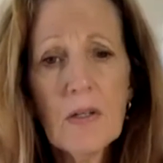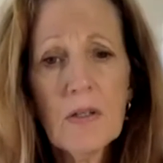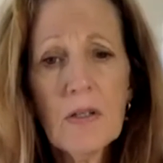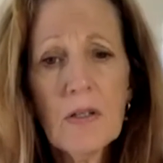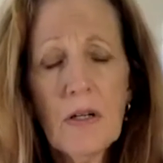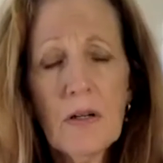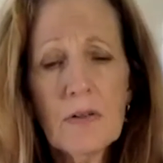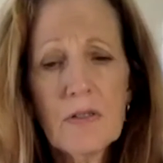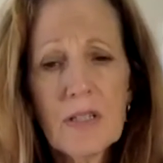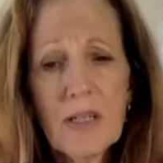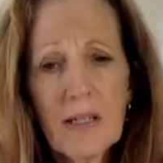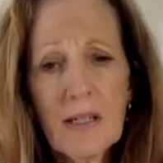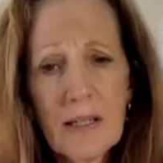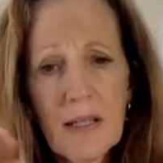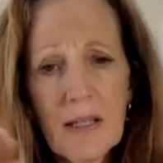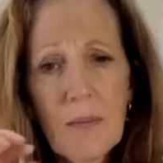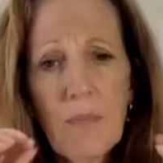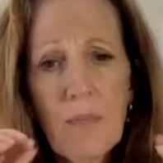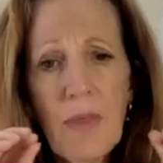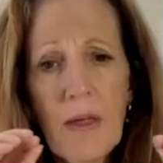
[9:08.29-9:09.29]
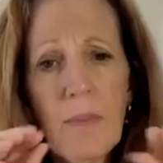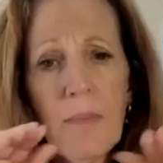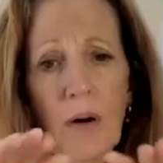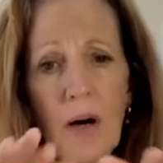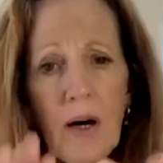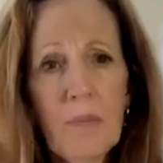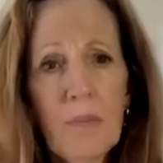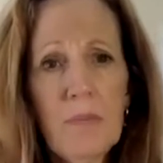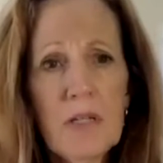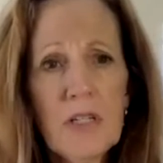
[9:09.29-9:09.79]
you know, to keep them
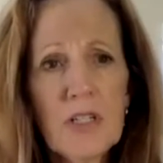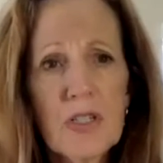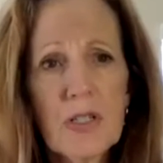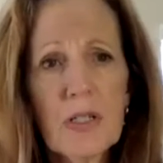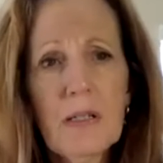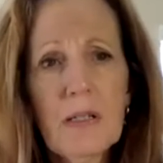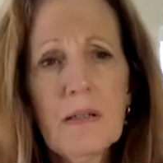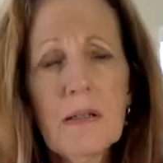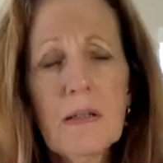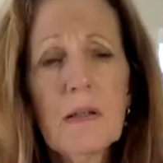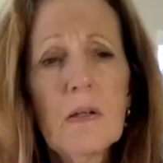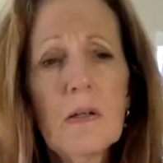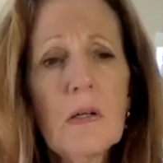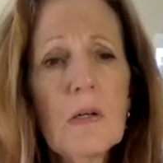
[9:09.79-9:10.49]
on mission.